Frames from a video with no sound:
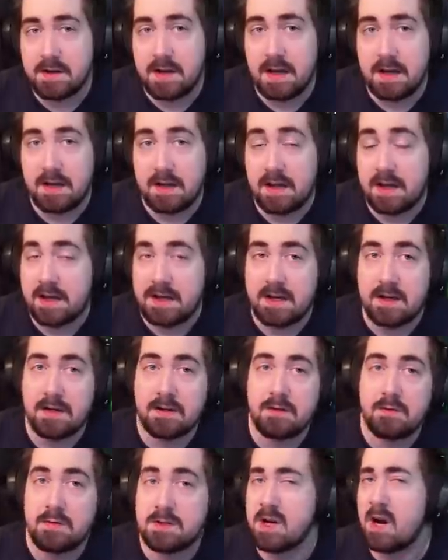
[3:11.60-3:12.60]
and
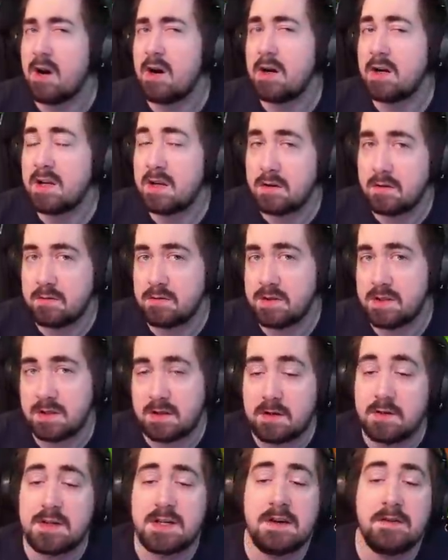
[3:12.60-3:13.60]
Gladiator, which are used,
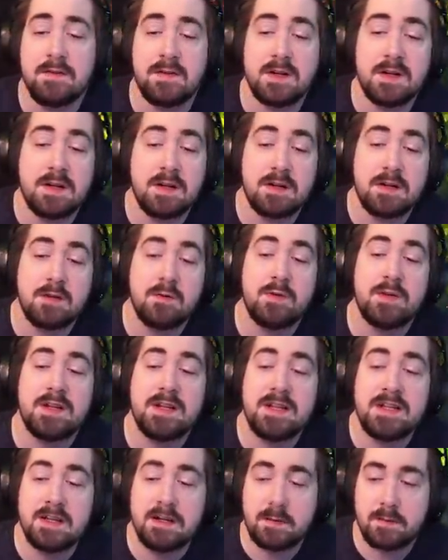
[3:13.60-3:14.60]
could definitely do with a
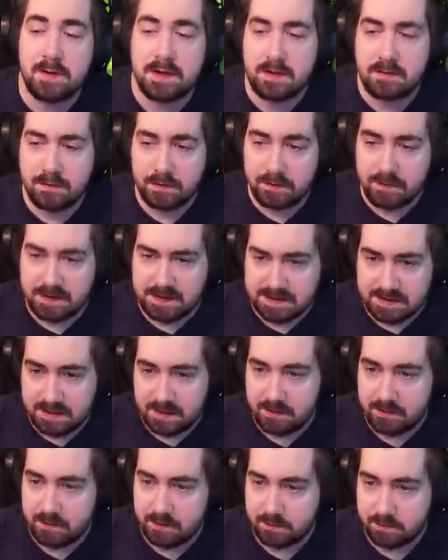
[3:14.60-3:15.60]
little bit of a
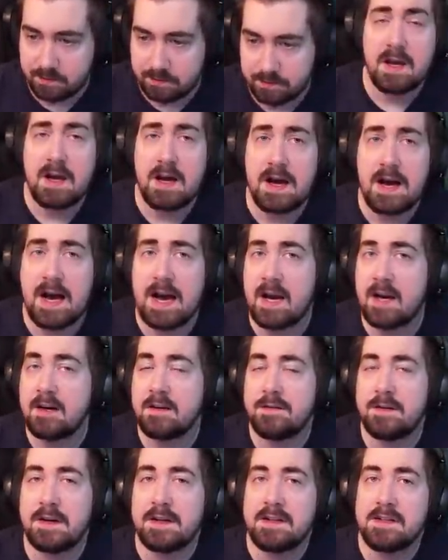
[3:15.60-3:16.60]
facelift.
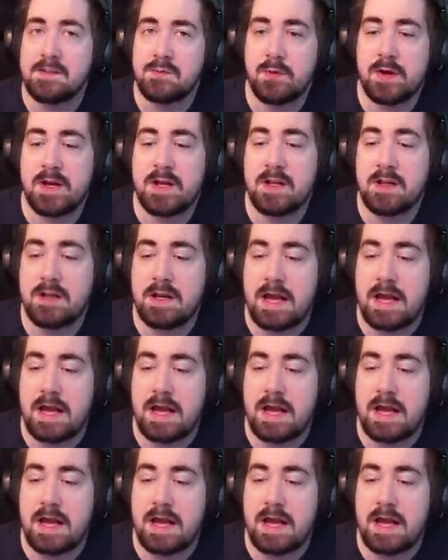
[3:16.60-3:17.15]
Hierophant as well,